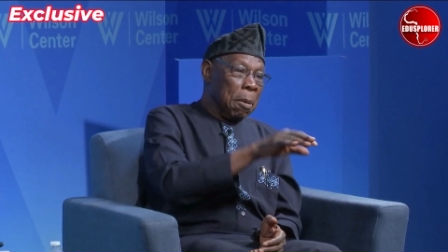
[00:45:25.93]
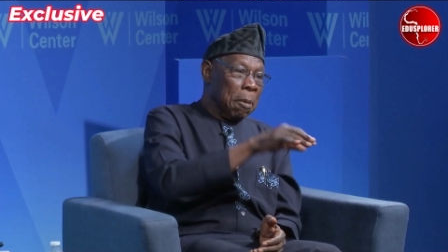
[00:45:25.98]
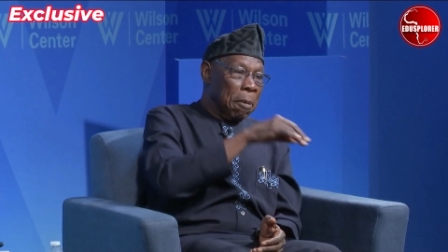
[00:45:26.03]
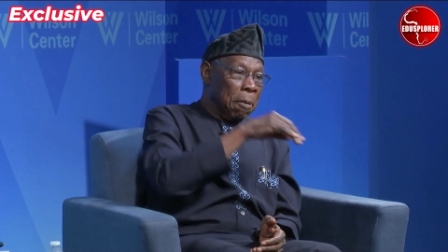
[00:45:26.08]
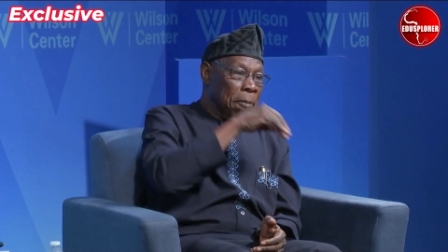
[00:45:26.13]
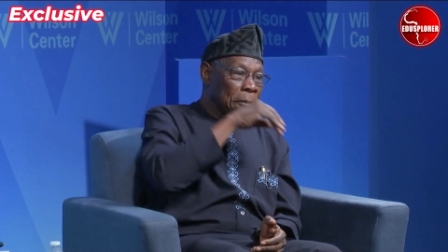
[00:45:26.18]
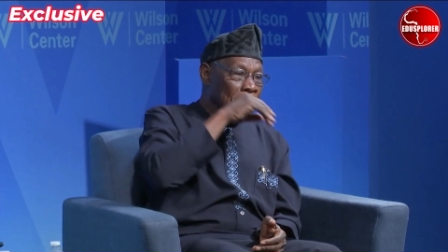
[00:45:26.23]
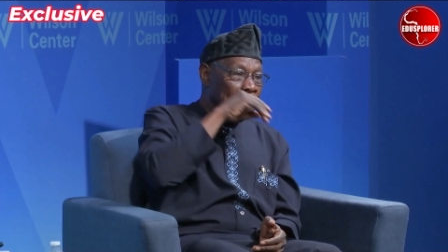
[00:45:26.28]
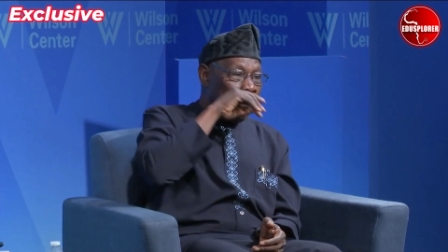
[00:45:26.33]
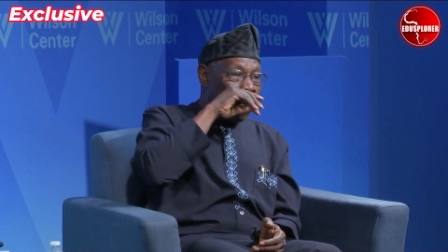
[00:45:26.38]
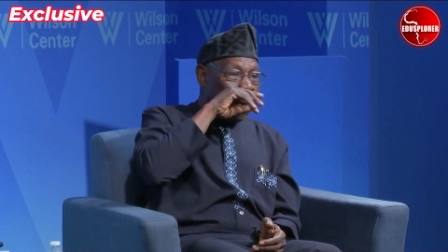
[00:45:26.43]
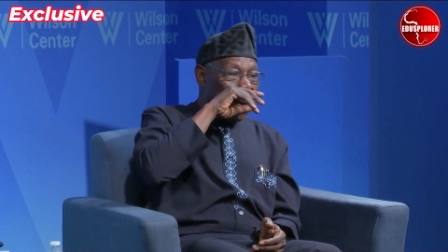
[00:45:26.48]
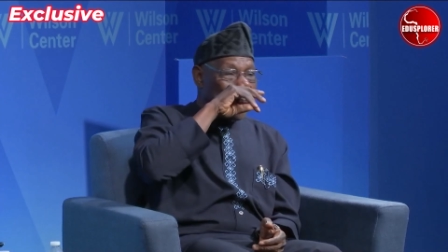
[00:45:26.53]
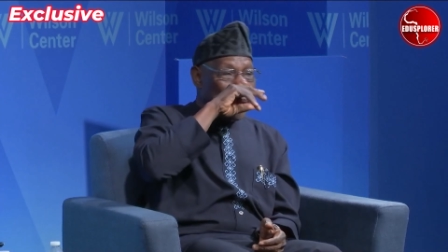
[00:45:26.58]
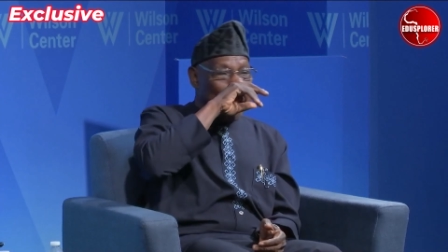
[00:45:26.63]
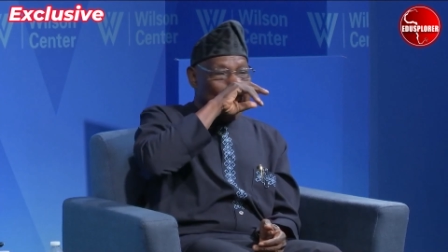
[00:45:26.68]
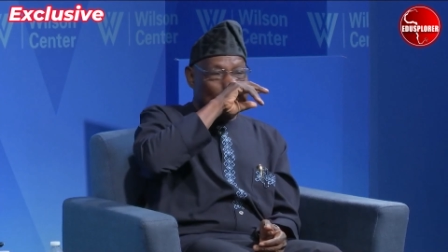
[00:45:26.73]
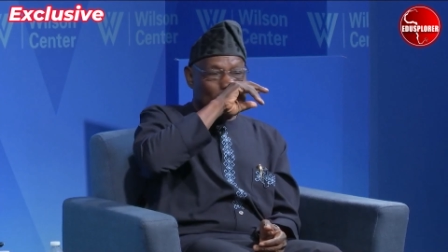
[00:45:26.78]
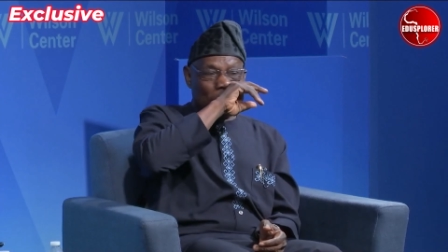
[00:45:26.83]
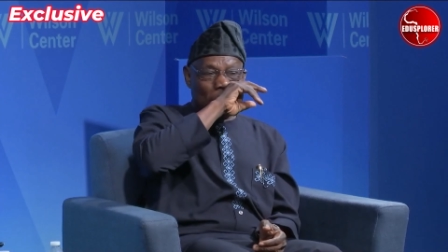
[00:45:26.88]
From what
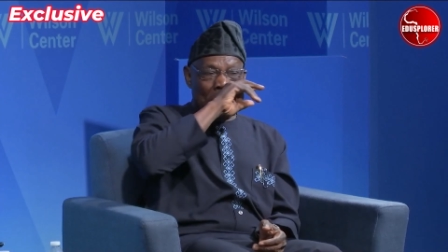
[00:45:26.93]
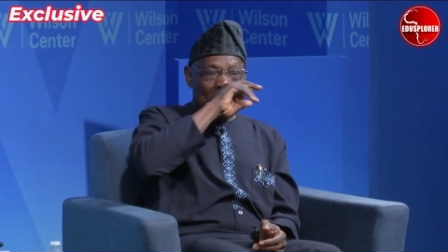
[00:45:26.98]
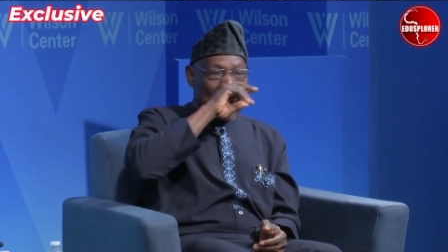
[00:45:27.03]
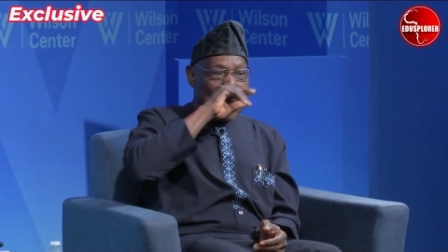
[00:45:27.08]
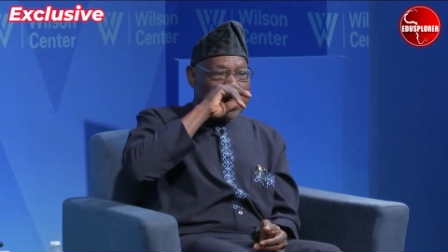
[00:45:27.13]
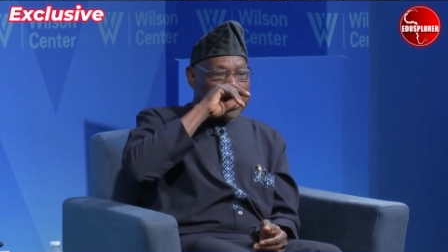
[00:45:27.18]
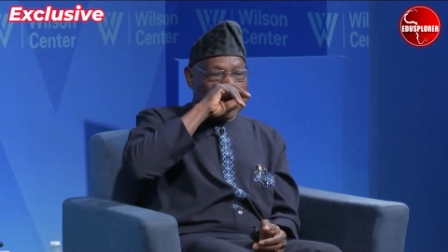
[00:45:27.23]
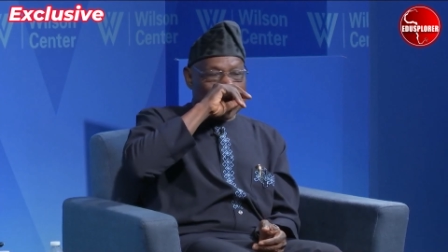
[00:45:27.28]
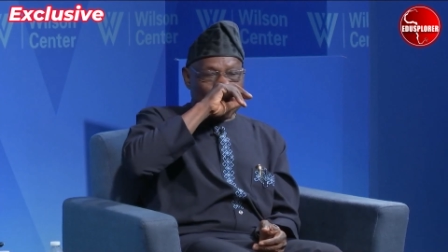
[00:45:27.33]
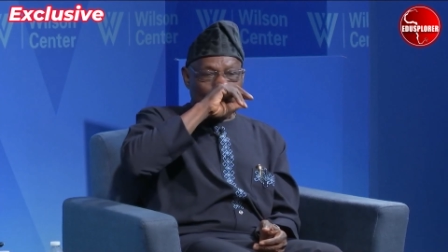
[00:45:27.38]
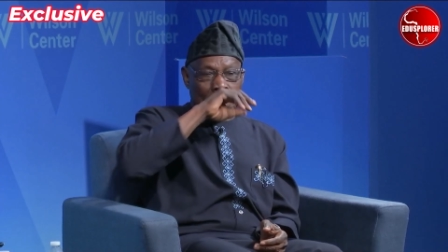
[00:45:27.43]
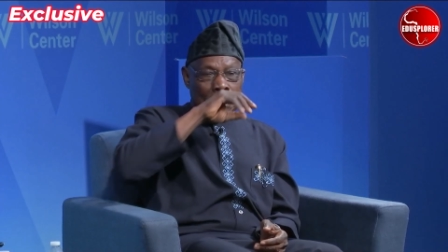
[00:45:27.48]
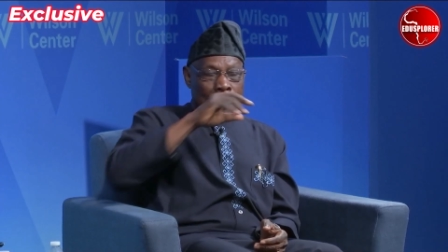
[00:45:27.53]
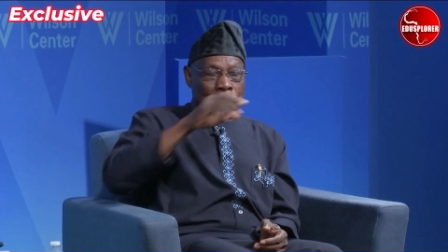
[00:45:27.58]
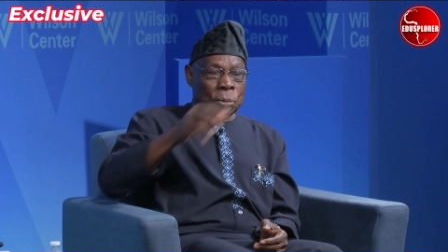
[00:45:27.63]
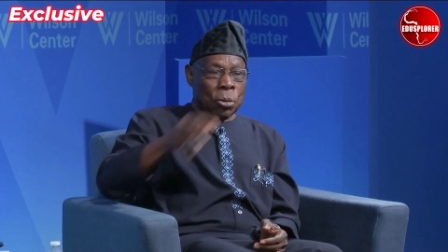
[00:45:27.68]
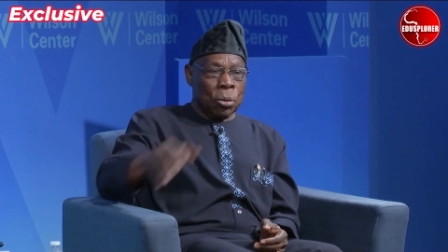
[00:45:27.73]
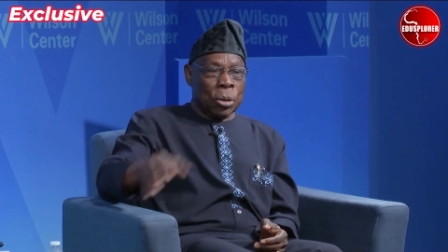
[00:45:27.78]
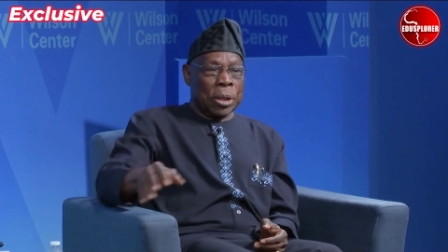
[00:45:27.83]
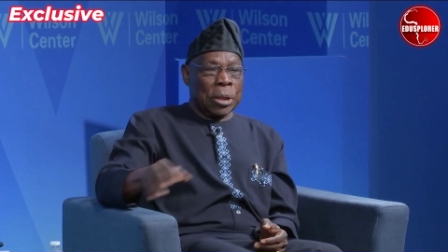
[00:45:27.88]
I have heard,
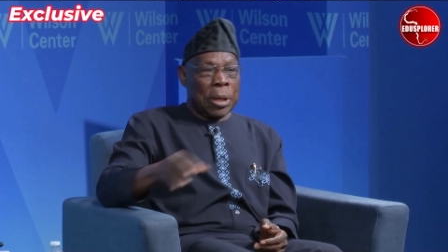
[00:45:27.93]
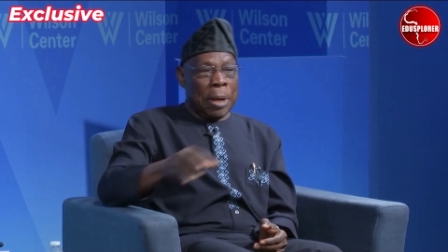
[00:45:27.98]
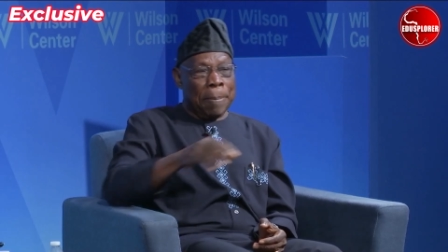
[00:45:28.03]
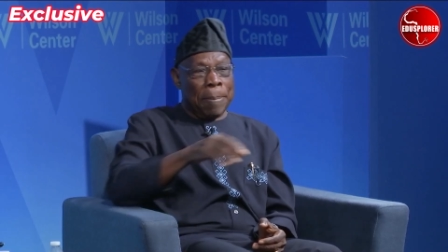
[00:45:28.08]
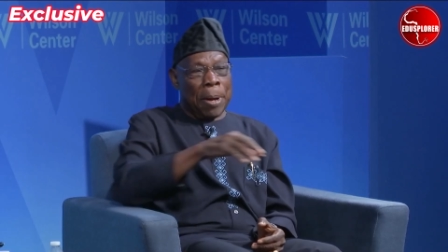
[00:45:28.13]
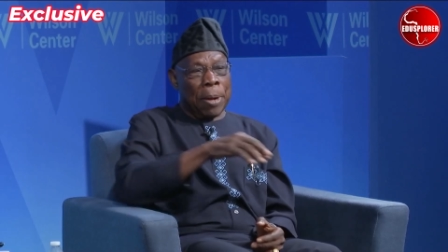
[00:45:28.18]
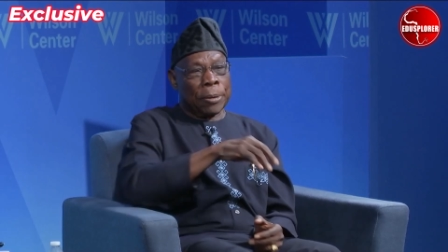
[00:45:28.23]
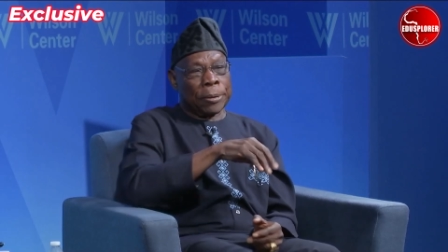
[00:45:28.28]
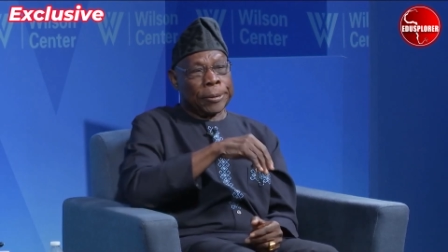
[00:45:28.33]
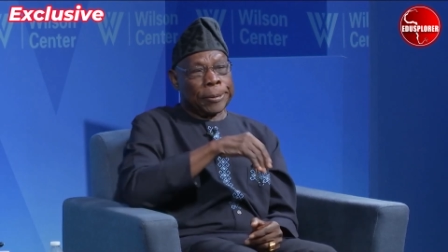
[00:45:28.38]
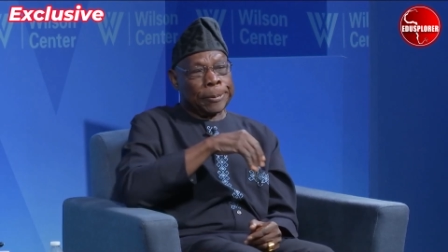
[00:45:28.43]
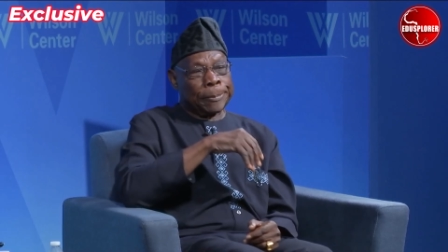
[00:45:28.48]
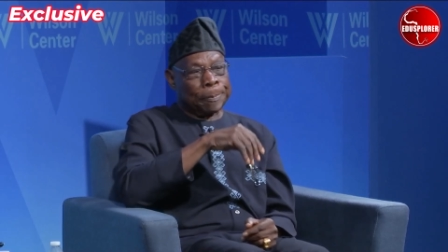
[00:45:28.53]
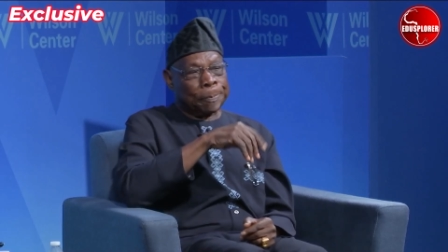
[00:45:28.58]
talking about